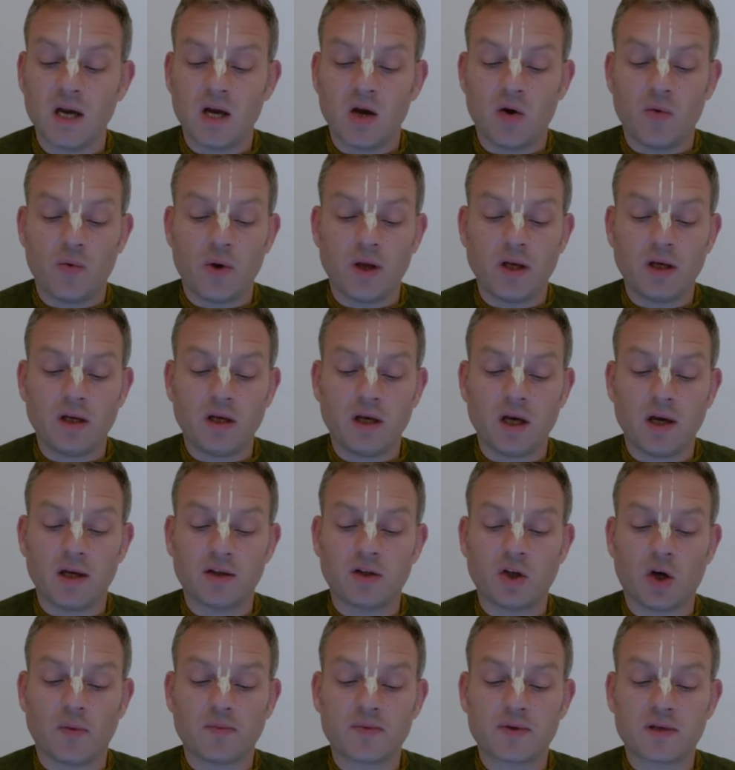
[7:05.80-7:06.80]
When he
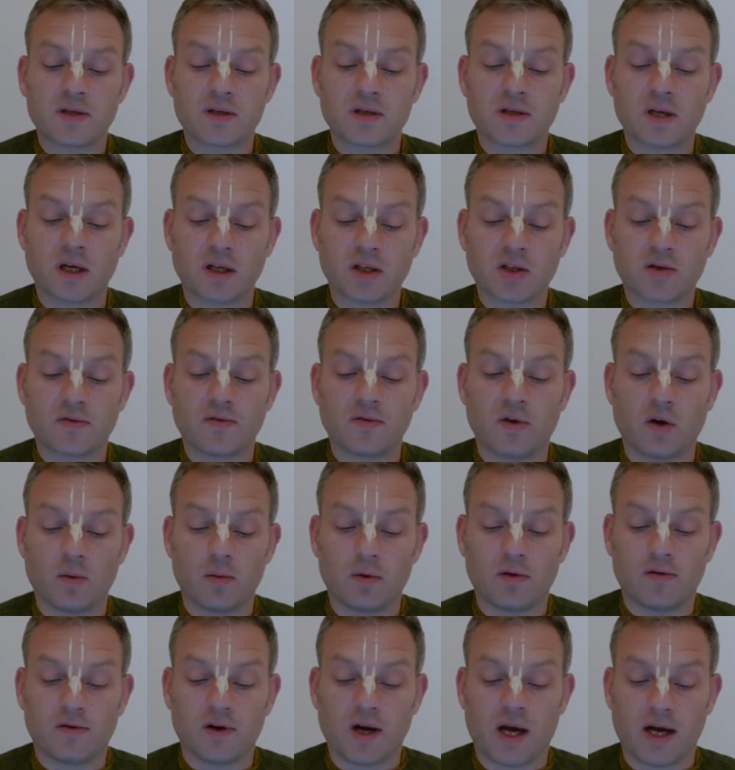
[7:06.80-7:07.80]
adopts such a form
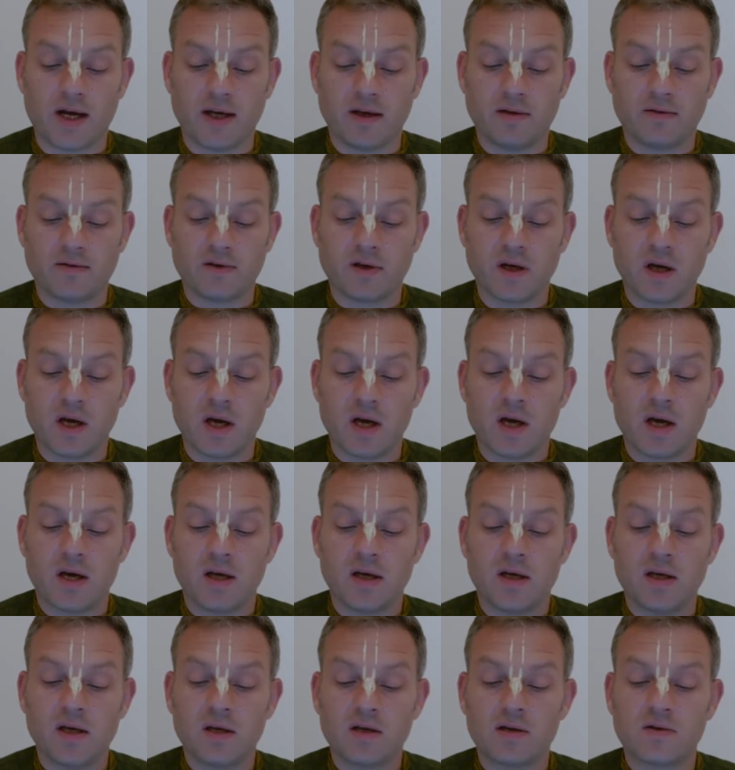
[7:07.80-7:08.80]
of life,
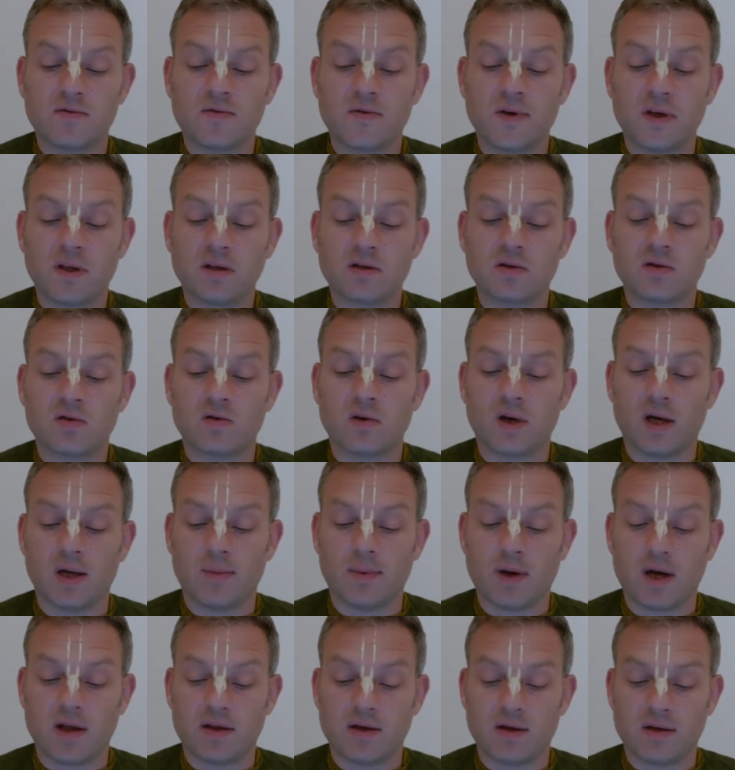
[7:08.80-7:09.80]
he is fit to help
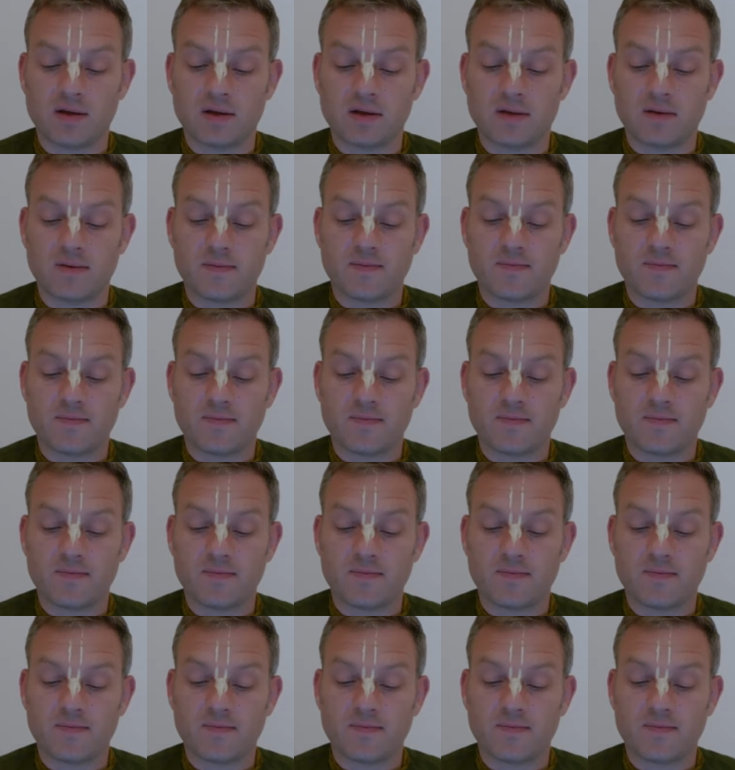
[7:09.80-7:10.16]
others.